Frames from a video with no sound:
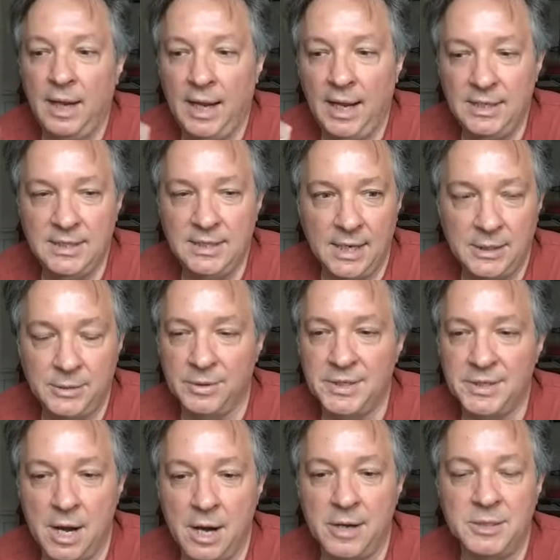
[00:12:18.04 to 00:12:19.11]

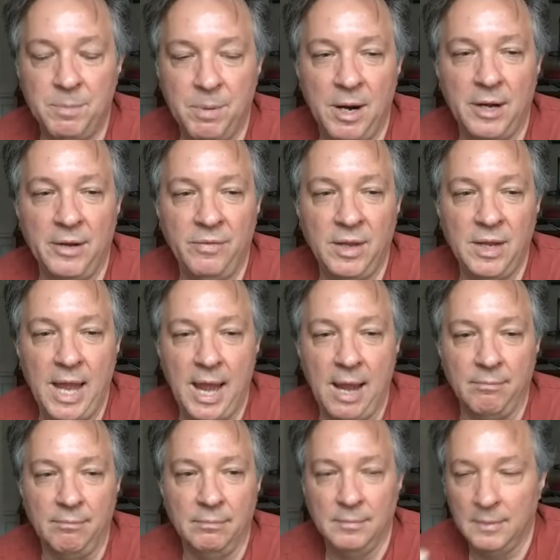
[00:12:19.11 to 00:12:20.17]
asexuals aren't part of the
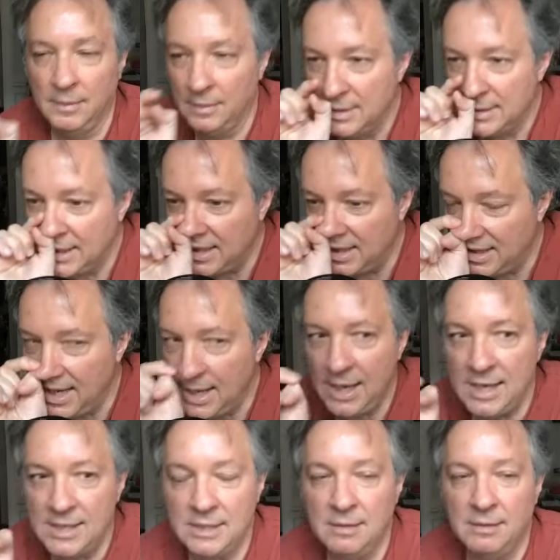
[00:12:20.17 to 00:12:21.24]
game. See, the thing
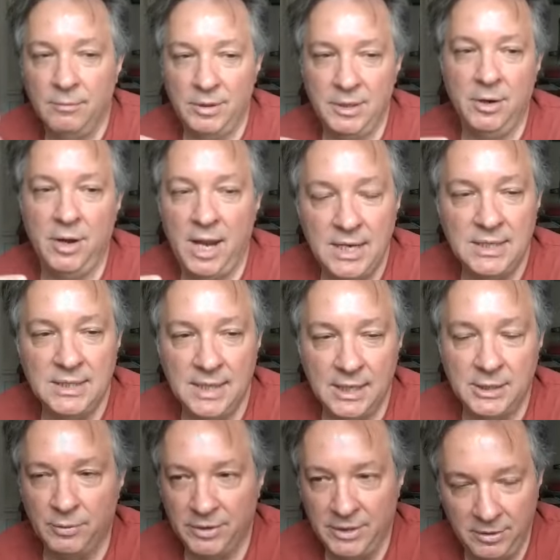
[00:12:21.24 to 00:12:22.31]
is, when you're
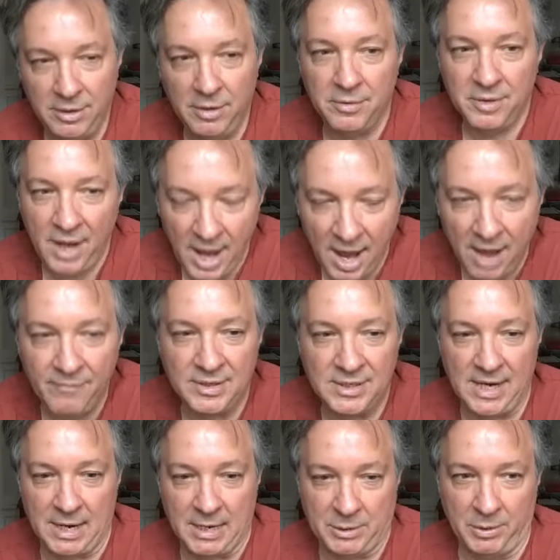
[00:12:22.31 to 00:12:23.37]
asexual, you don't have a
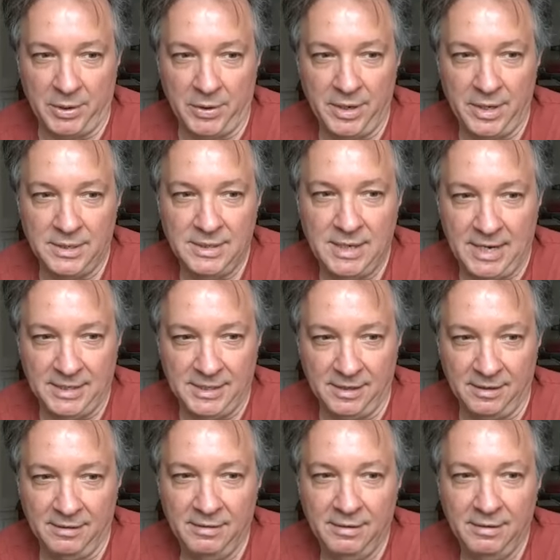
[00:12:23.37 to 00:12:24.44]
sexual
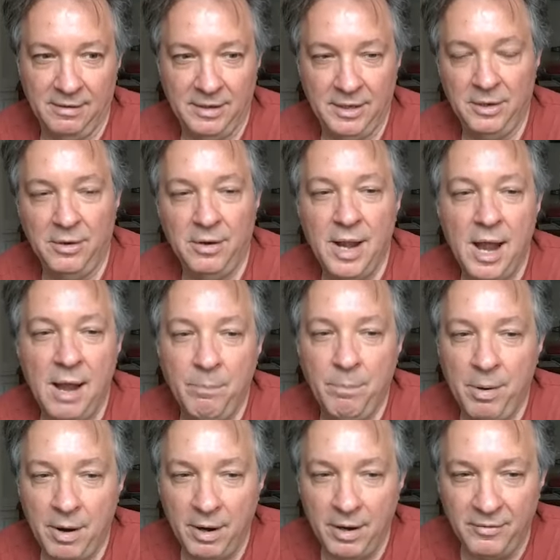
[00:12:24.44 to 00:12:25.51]
orientation. You're not
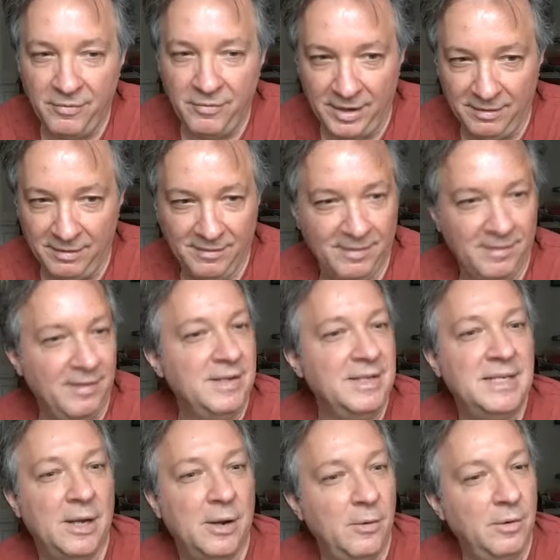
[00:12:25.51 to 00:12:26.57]
part of it.
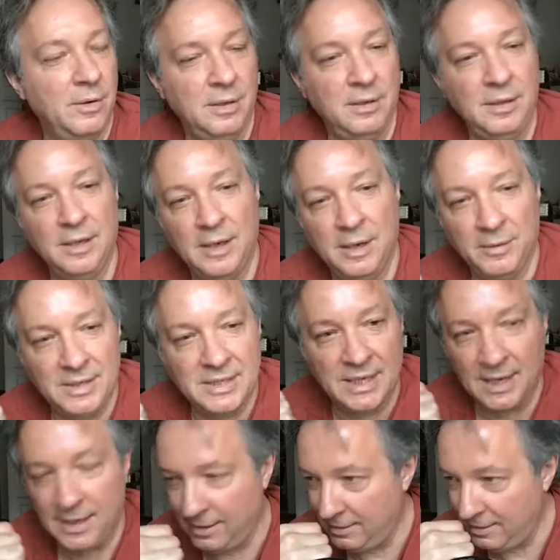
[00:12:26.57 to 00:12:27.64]
So, you know, it's
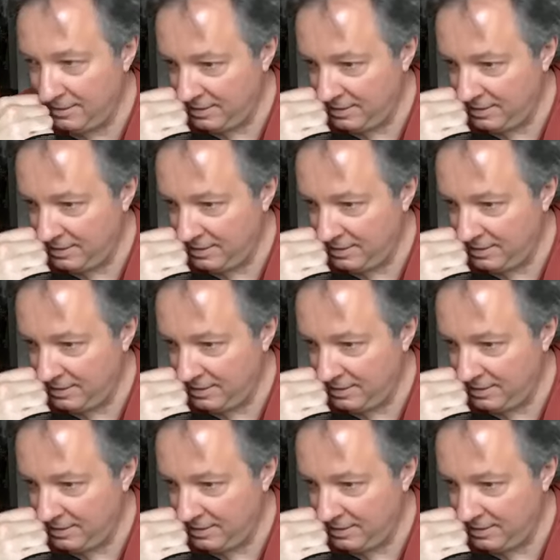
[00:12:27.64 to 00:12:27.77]
like